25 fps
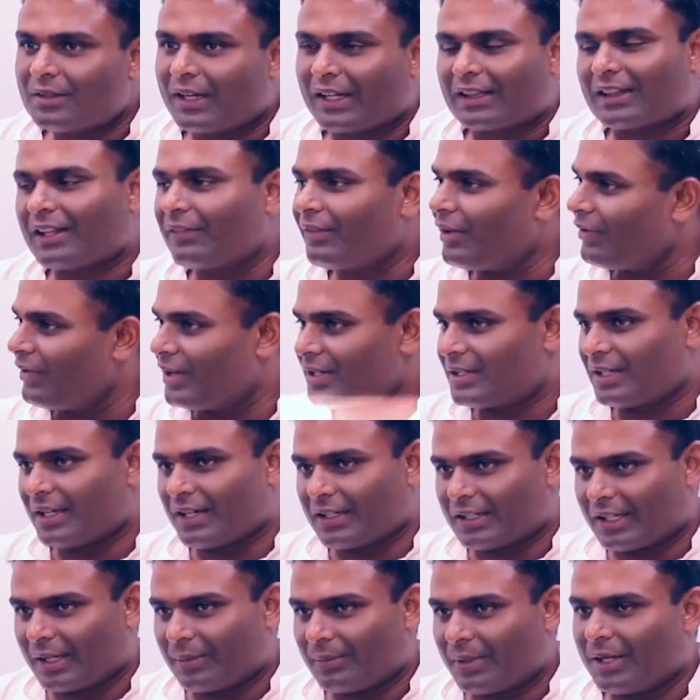That time we're wasting
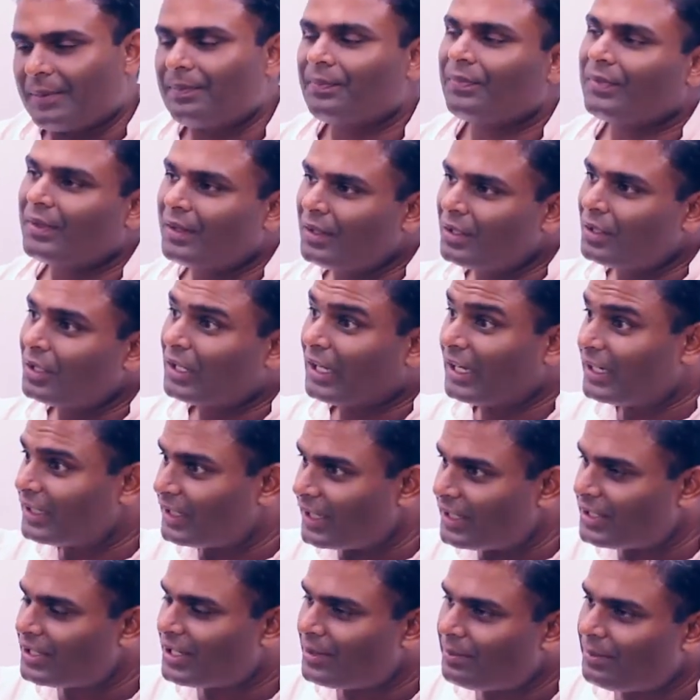our time, right?
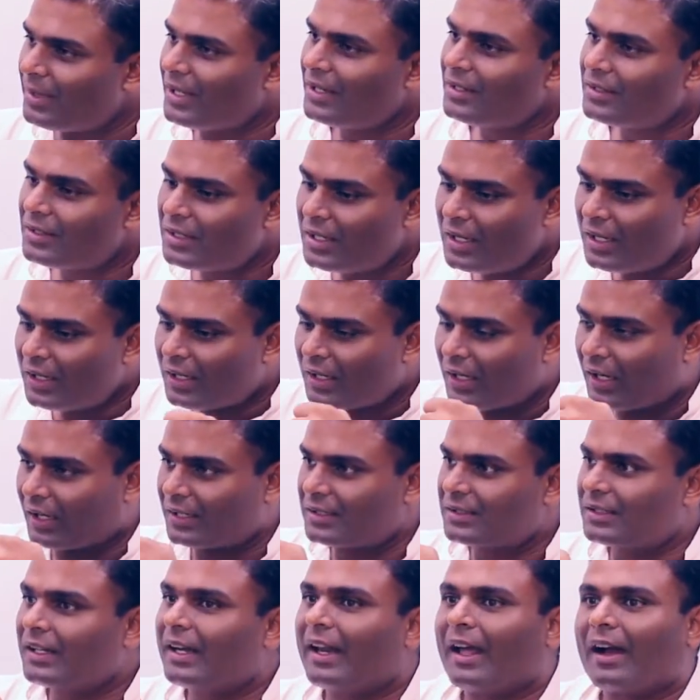Contention means
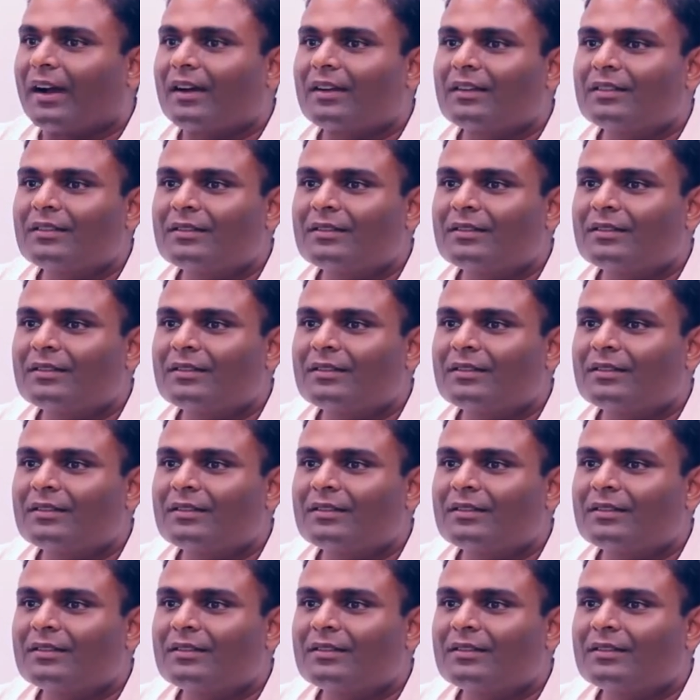gustane.